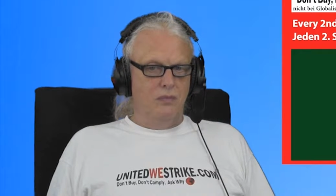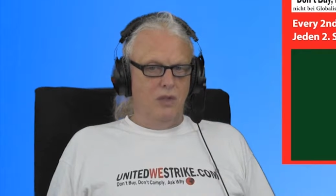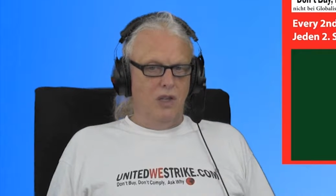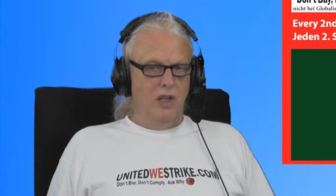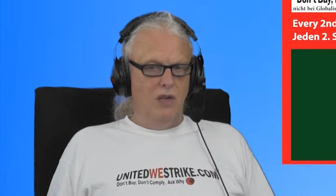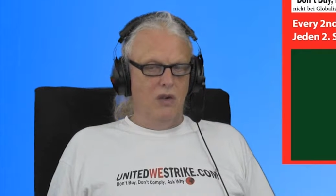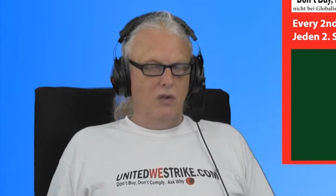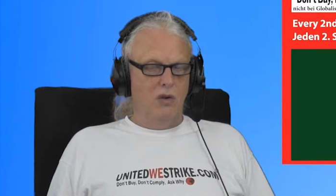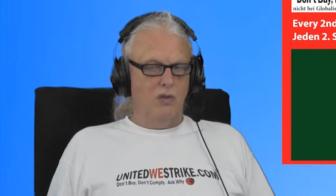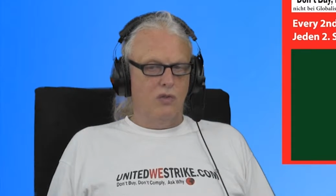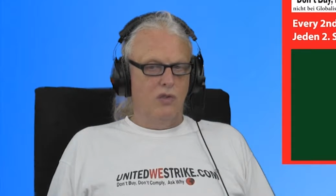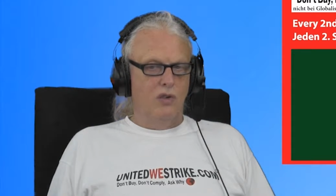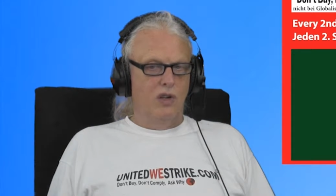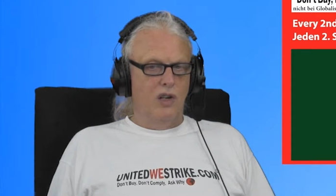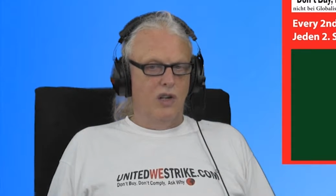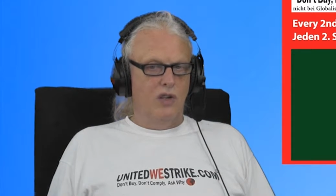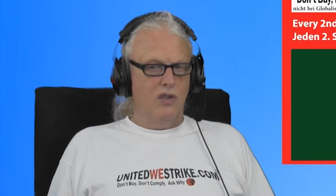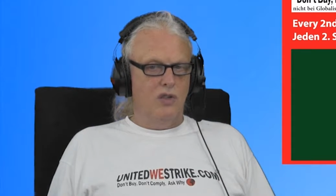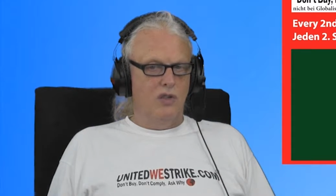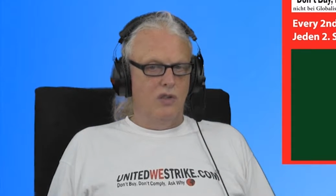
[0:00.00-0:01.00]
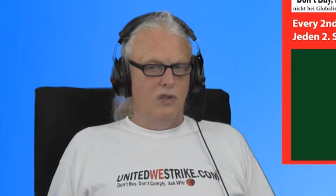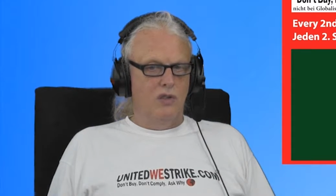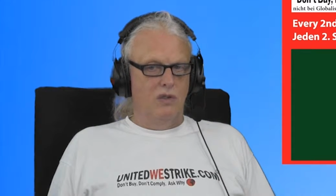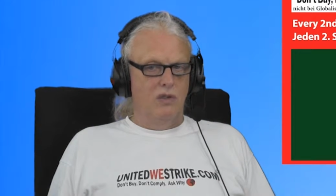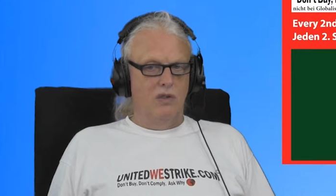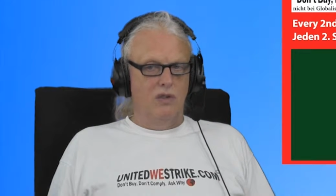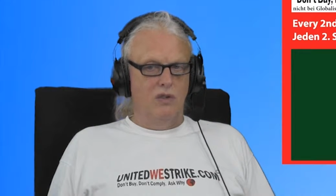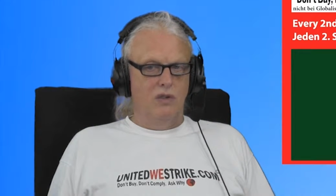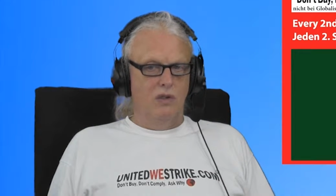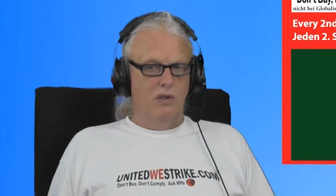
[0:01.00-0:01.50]

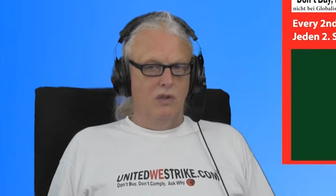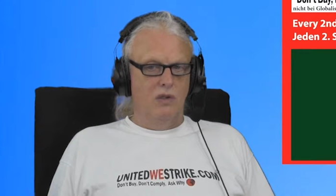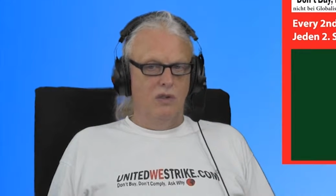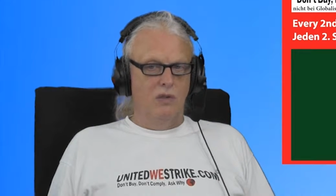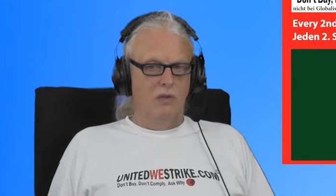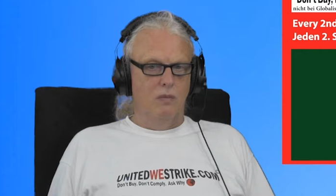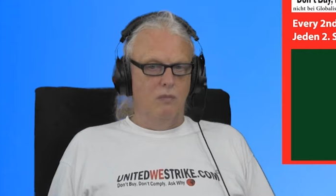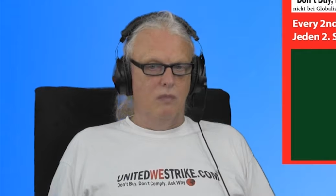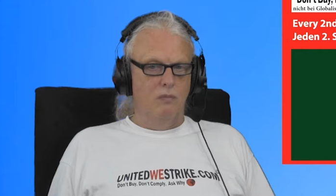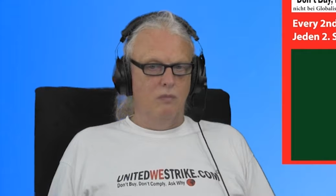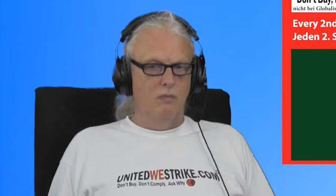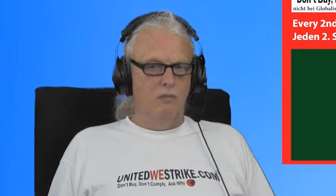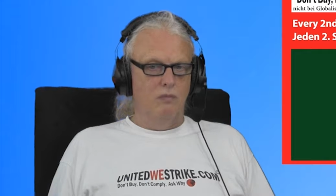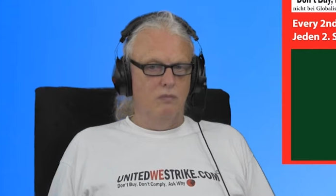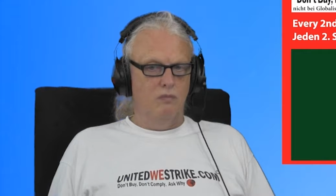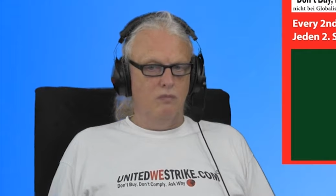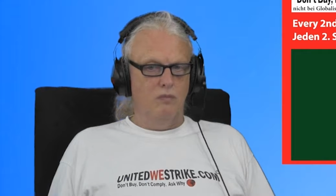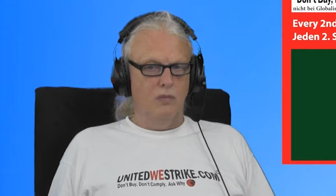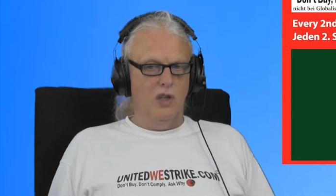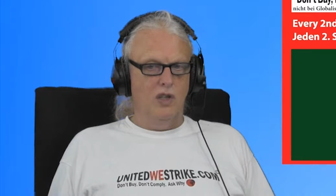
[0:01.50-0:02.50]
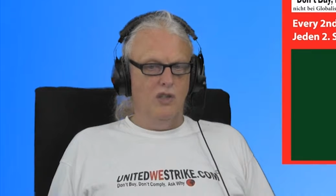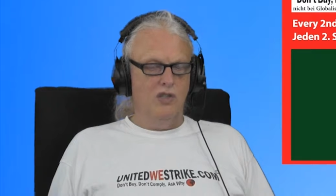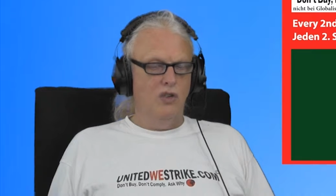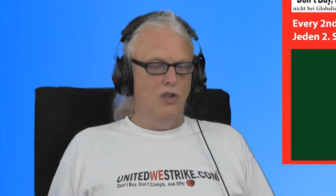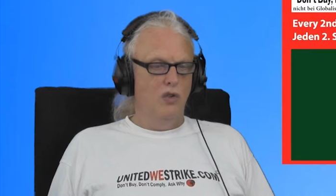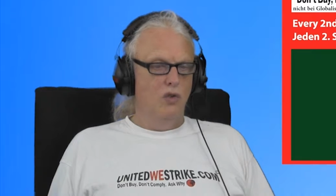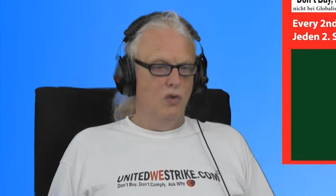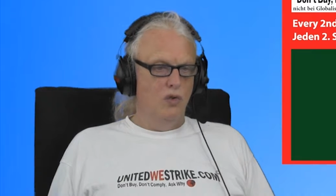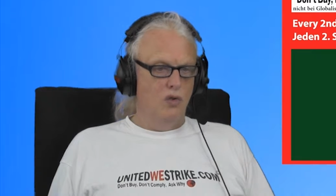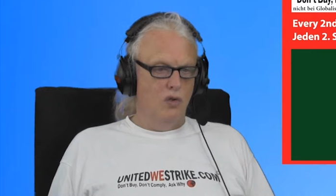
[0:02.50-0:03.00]
indoctrination
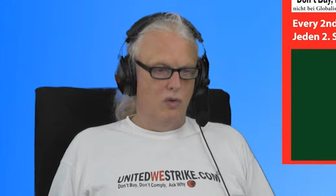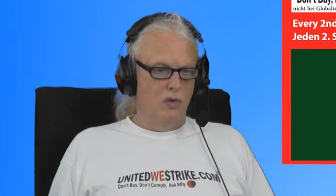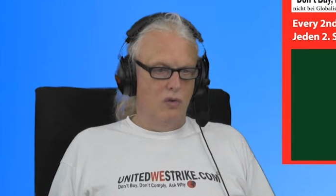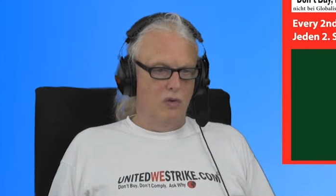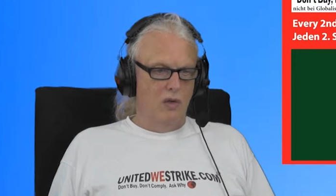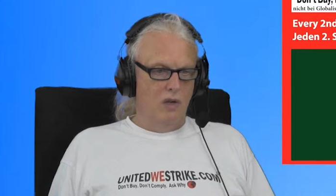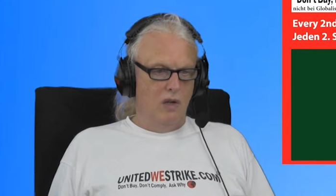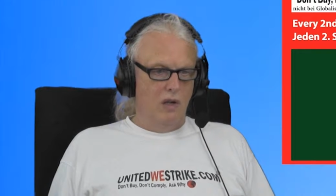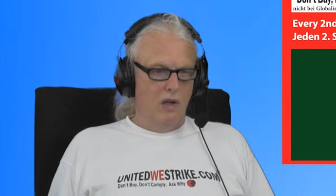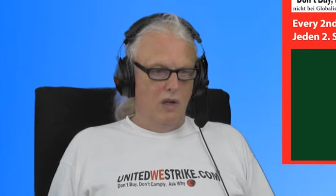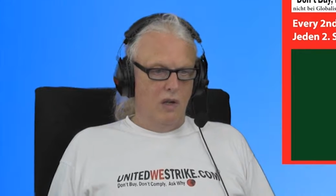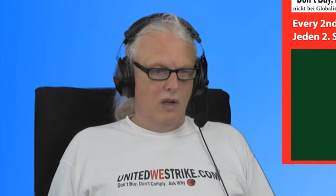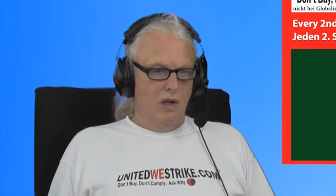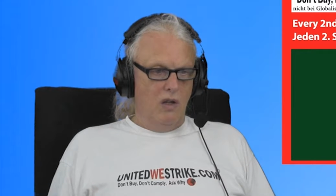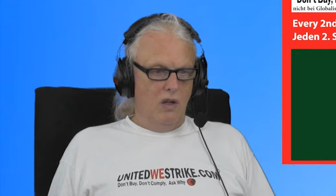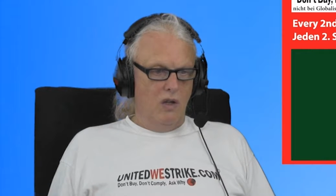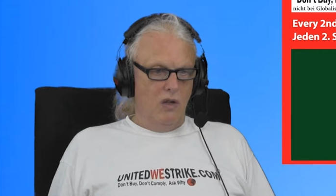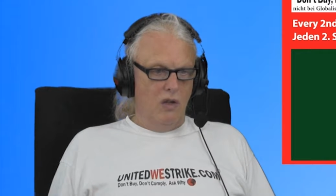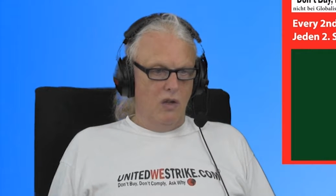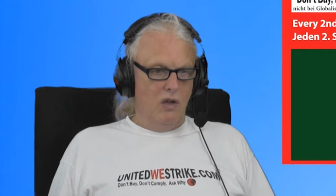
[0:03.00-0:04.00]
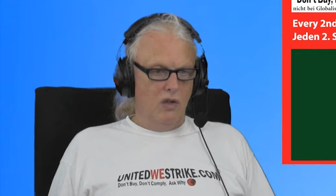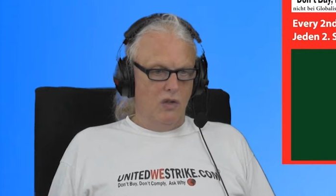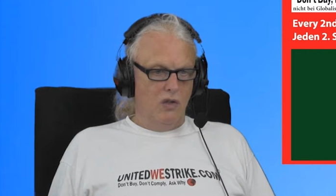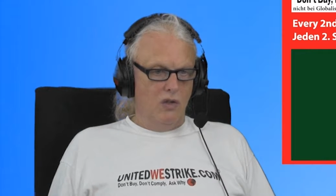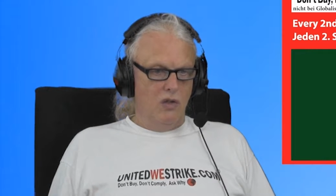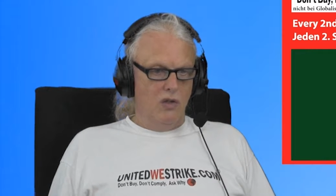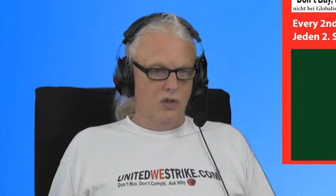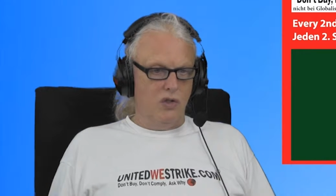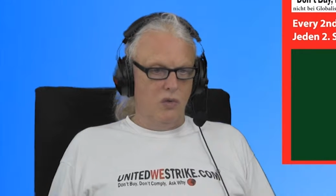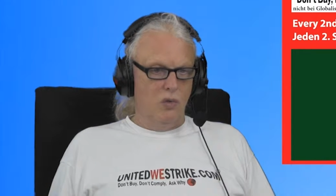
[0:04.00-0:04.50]
institution,
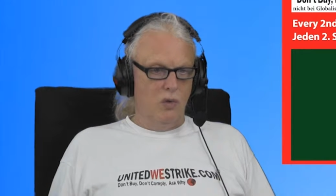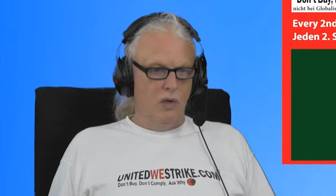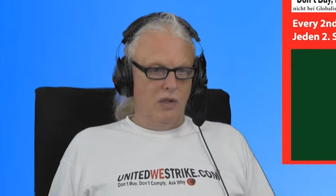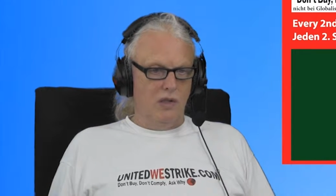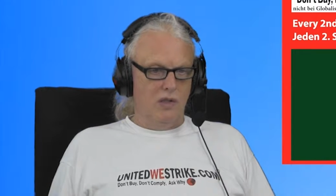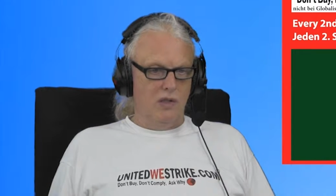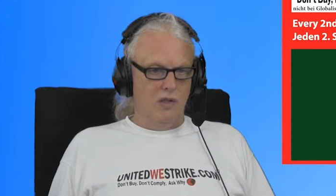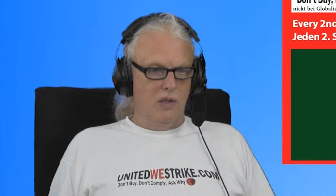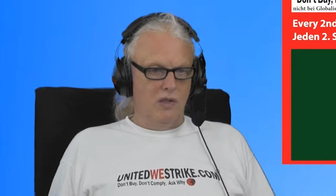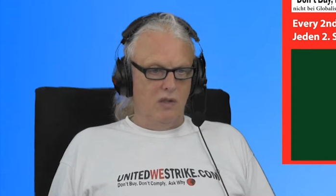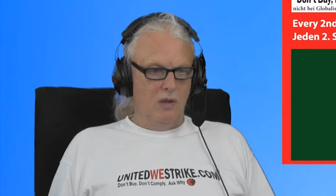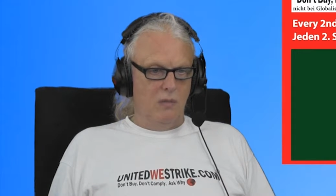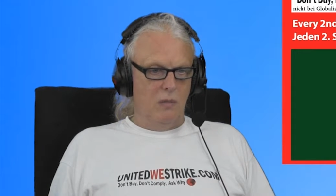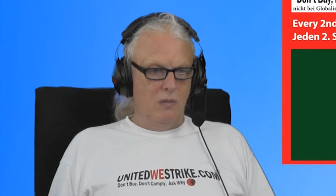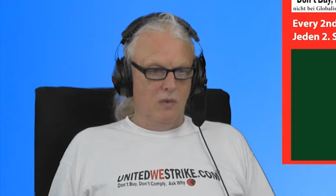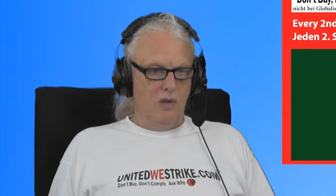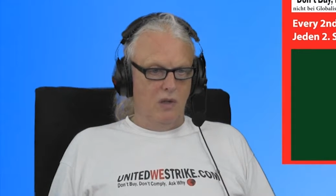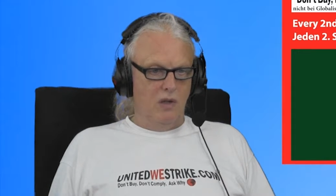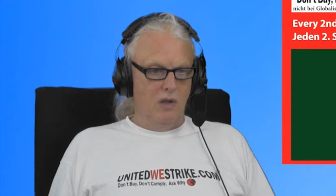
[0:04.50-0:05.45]
the schooling system.